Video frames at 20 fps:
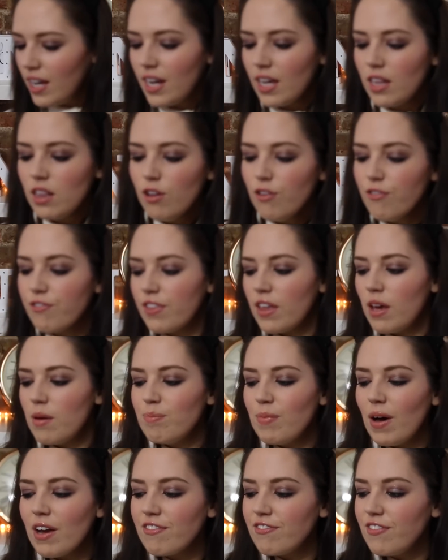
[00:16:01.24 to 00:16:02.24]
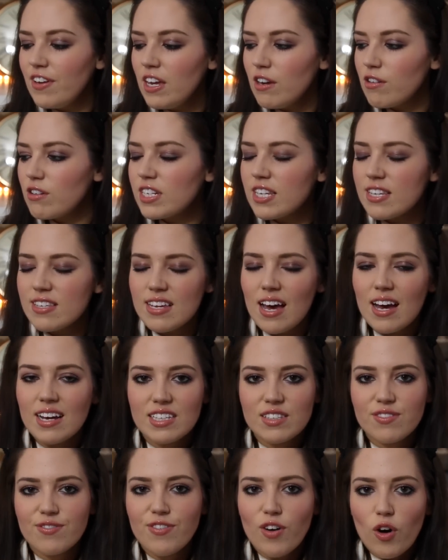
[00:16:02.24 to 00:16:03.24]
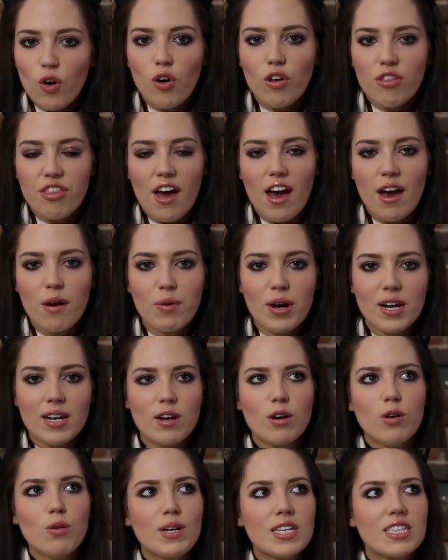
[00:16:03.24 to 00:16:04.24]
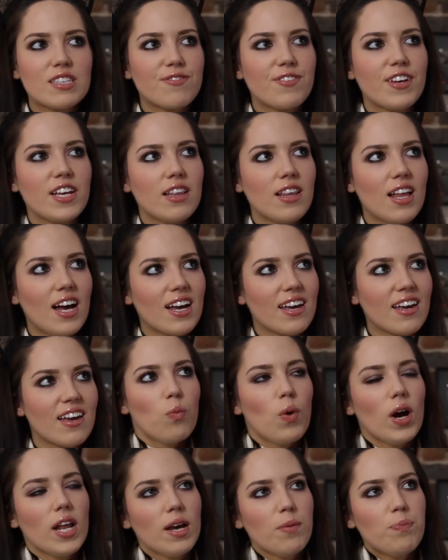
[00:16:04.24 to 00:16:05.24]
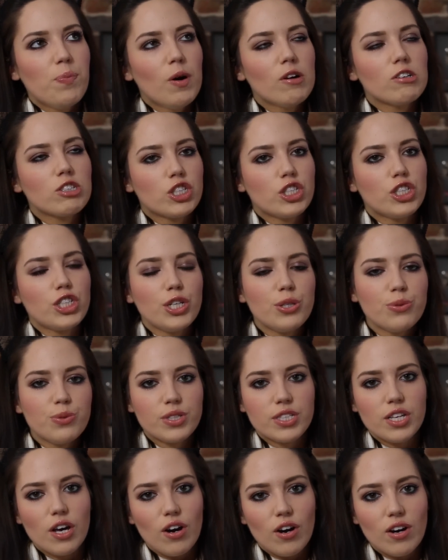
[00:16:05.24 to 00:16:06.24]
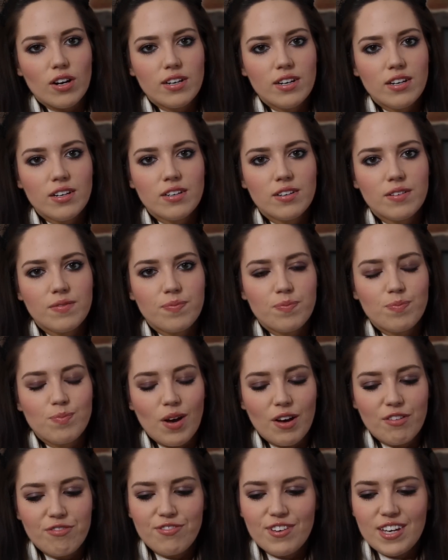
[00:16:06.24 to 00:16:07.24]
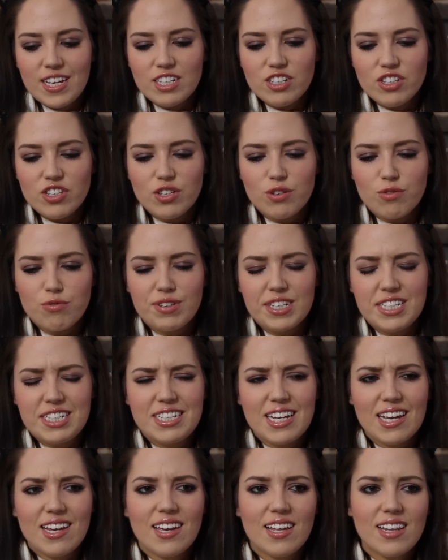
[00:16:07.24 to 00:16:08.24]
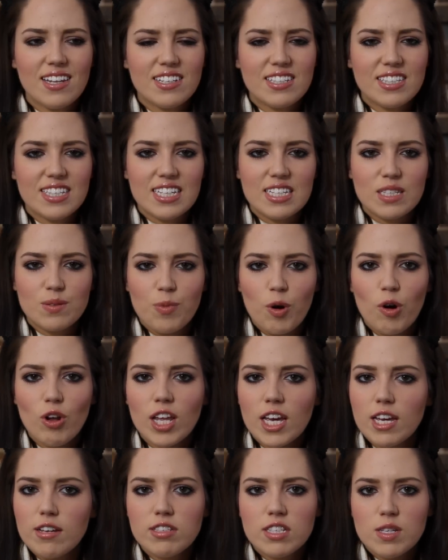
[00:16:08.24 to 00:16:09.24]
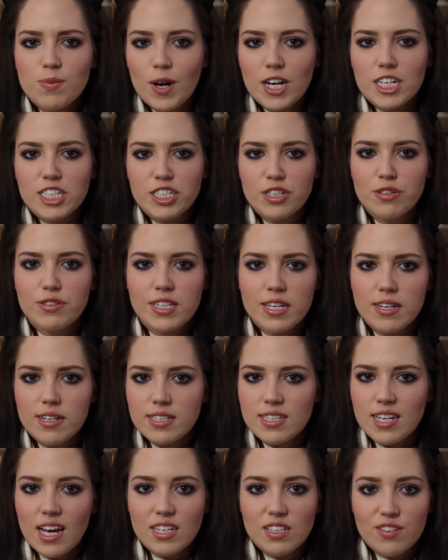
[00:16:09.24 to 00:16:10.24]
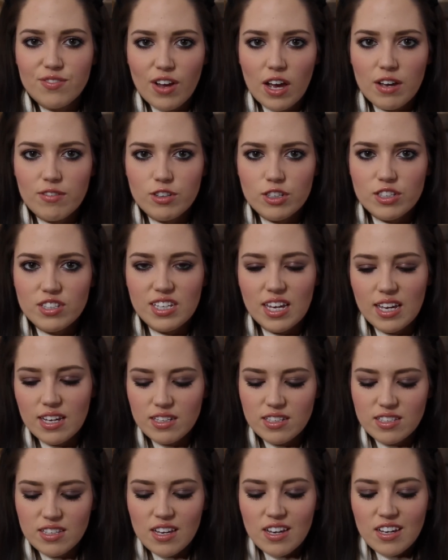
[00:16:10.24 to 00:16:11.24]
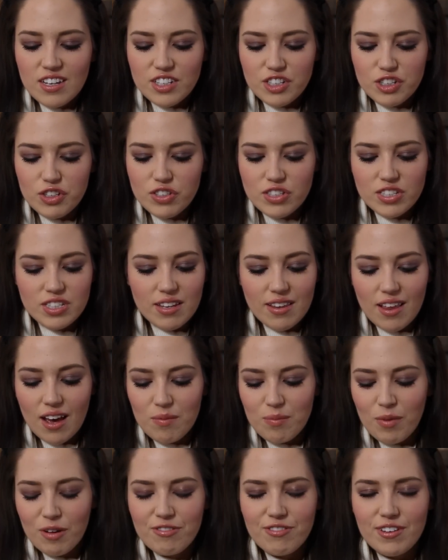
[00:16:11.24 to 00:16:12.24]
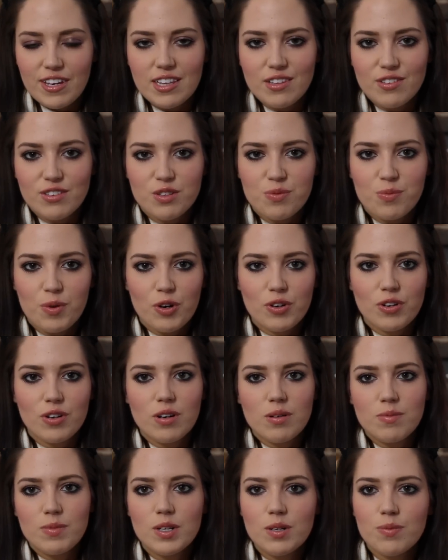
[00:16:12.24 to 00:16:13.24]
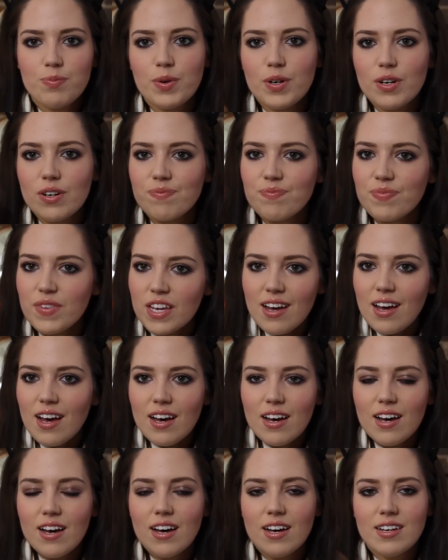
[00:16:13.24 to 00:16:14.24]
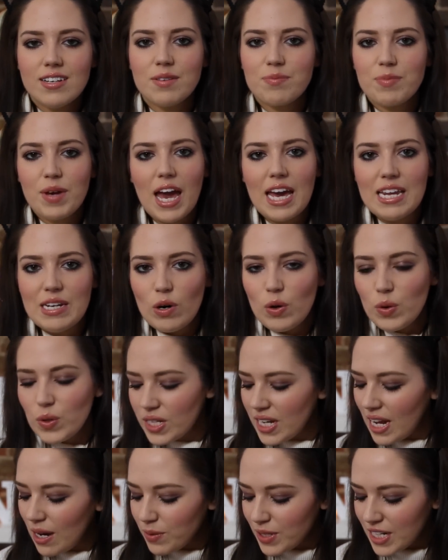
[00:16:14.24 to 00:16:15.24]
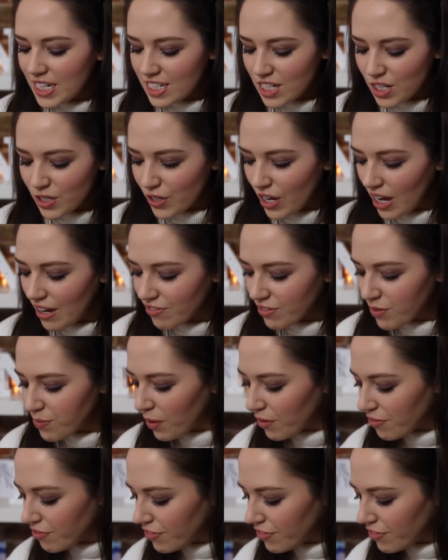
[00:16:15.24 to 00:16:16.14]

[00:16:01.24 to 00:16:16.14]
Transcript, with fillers: and I love them. My feet are a size 4 though and I always feel like when I put shoes on, my feet just look ridiculously small. I used to buy shoes in a size 5 or 6 just so that my feet looked more normal but uh, I'm getting old now, I need to look after my